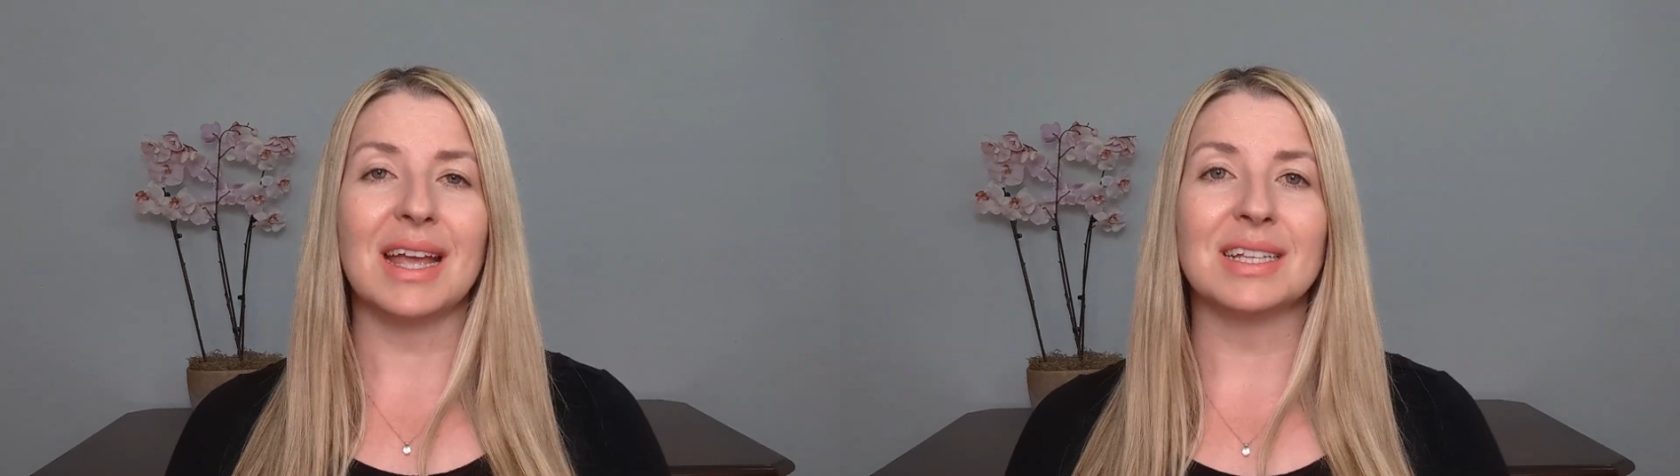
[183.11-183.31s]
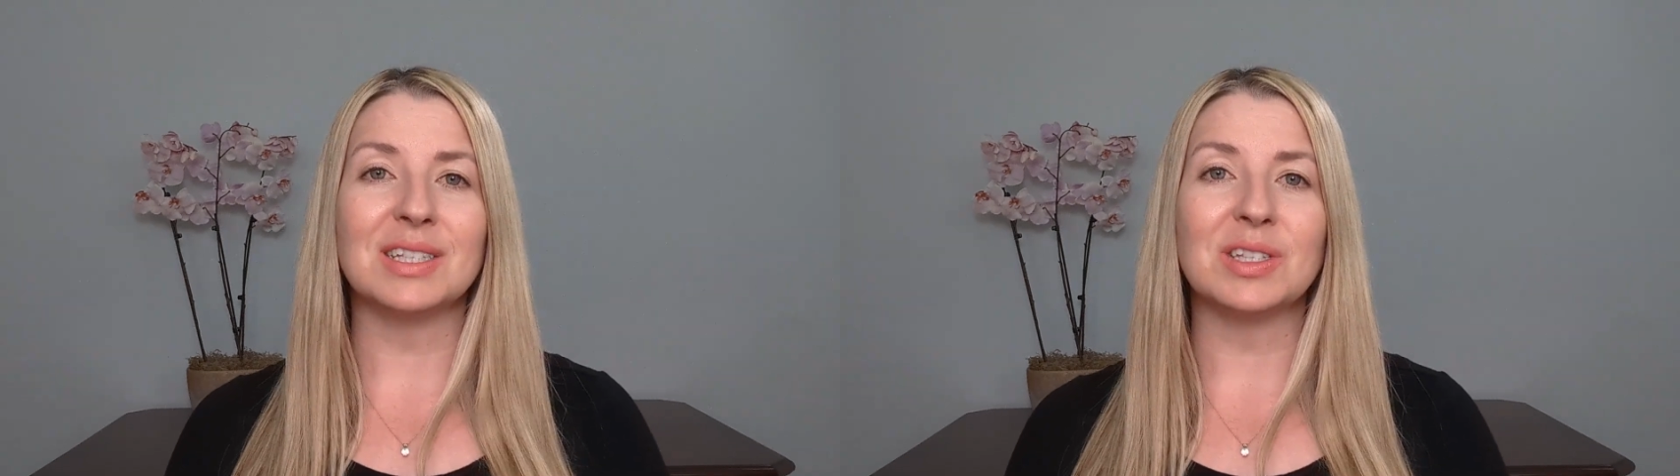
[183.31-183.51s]

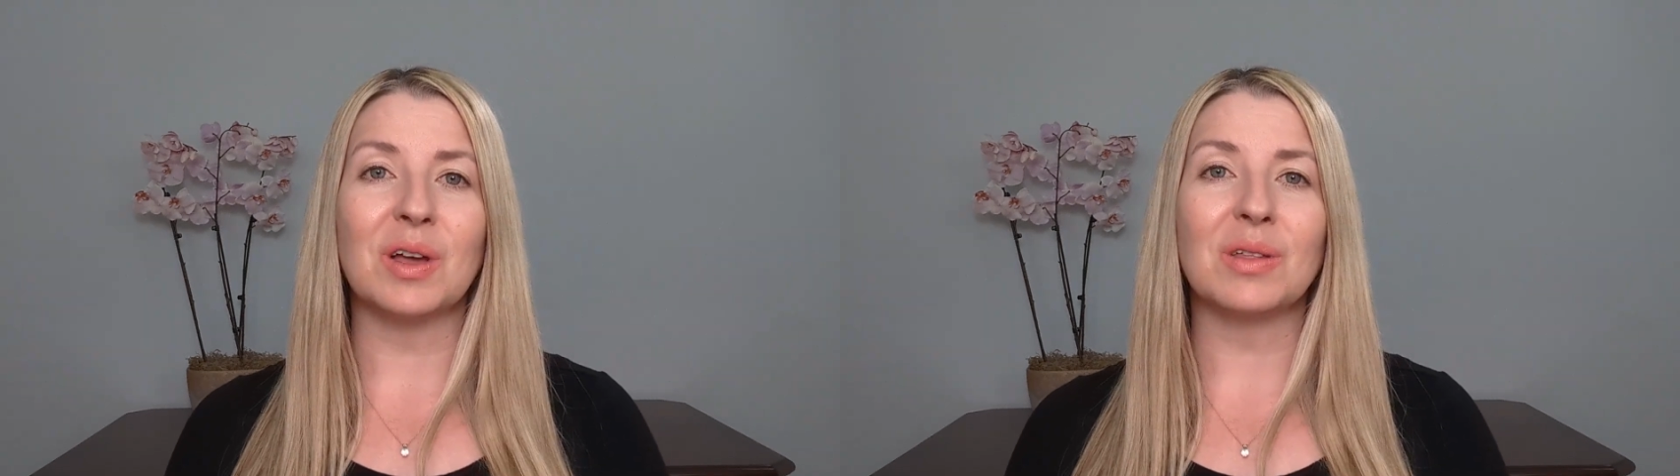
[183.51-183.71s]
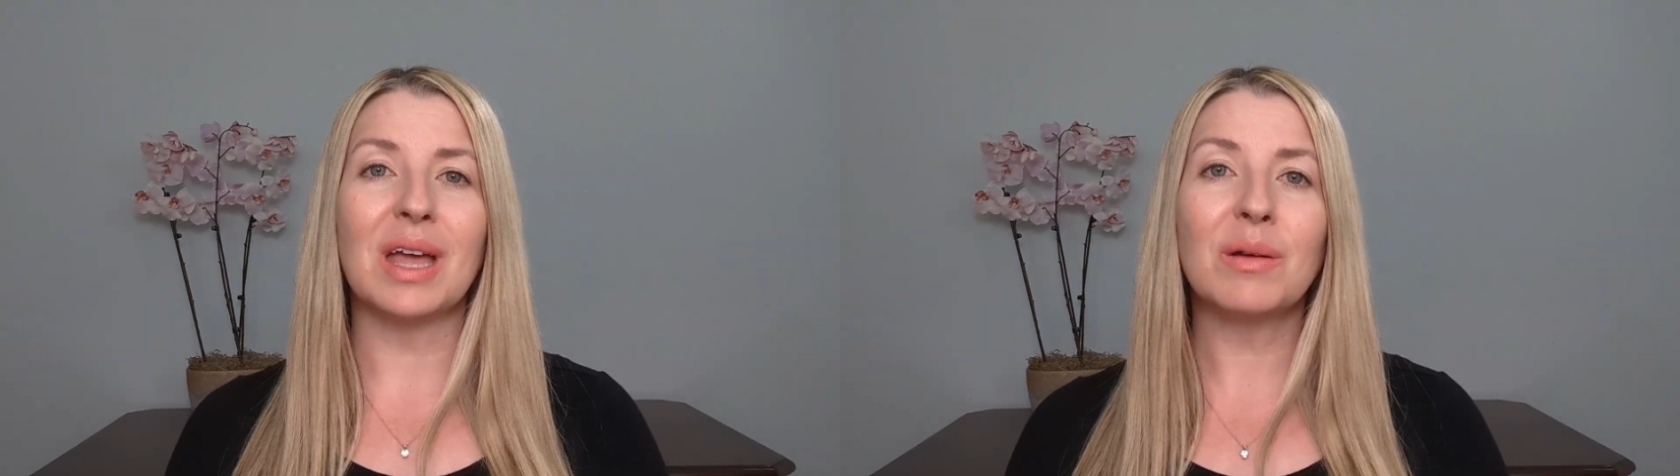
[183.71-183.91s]
And
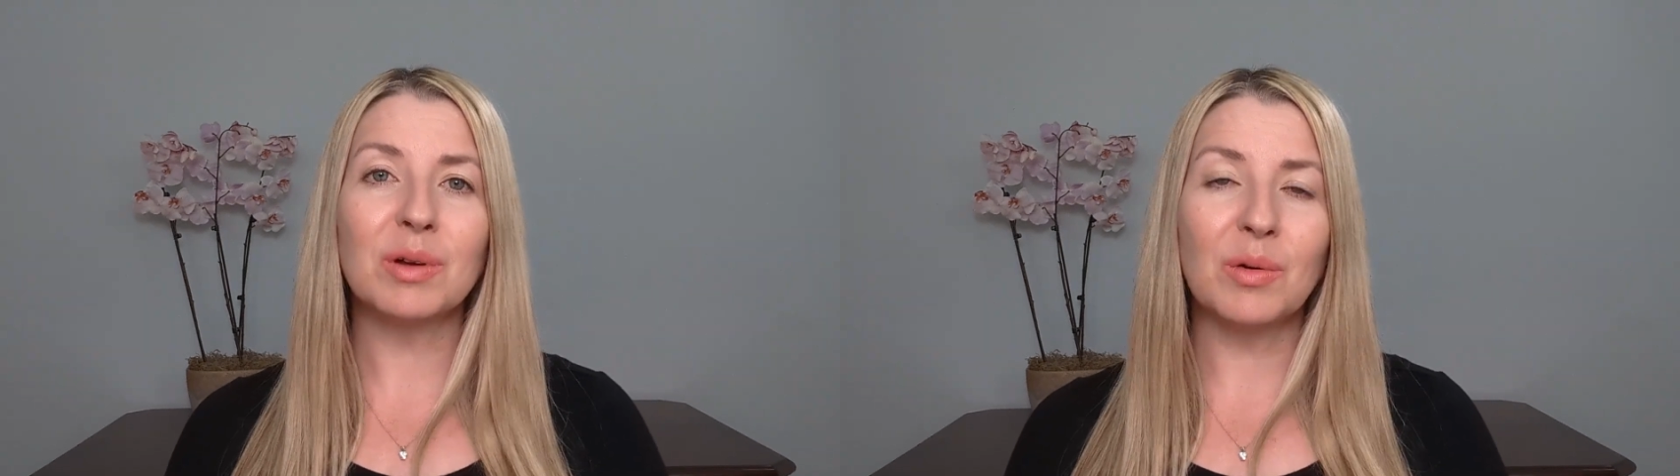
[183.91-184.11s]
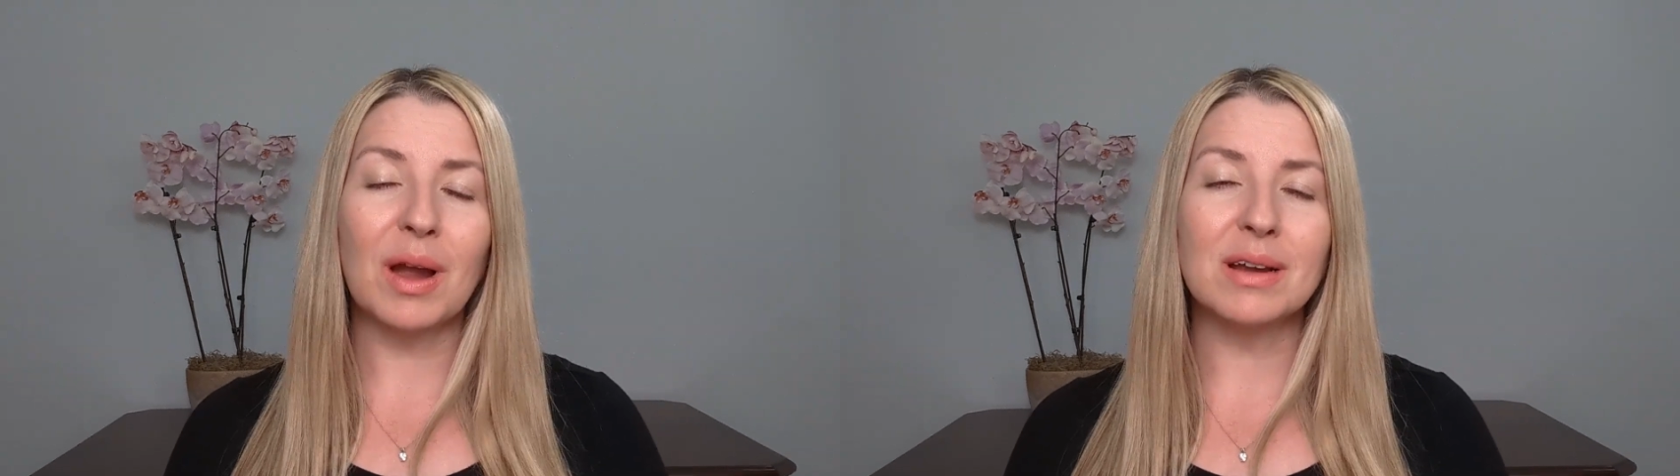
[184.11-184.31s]
so that
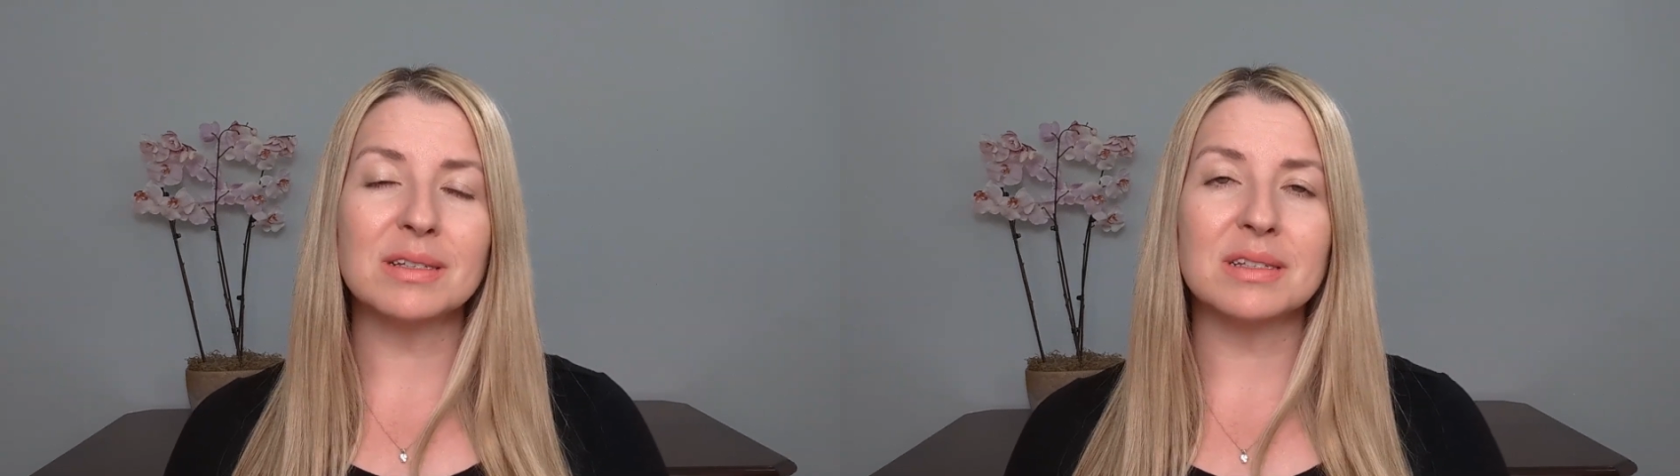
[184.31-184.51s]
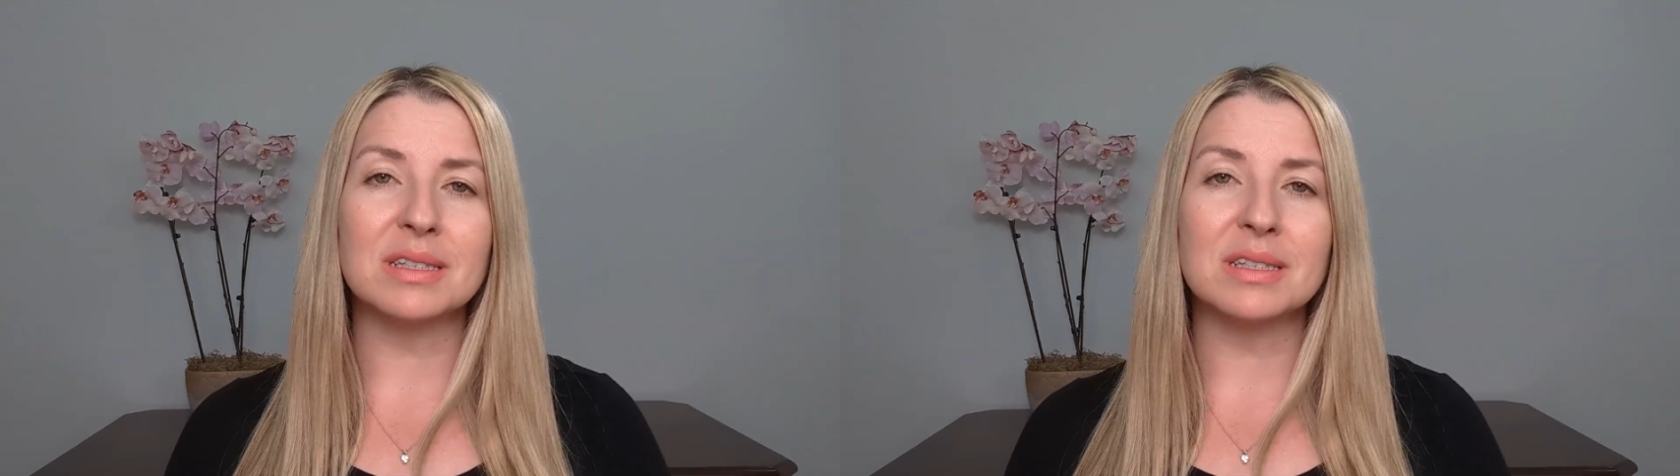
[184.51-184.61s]
requires a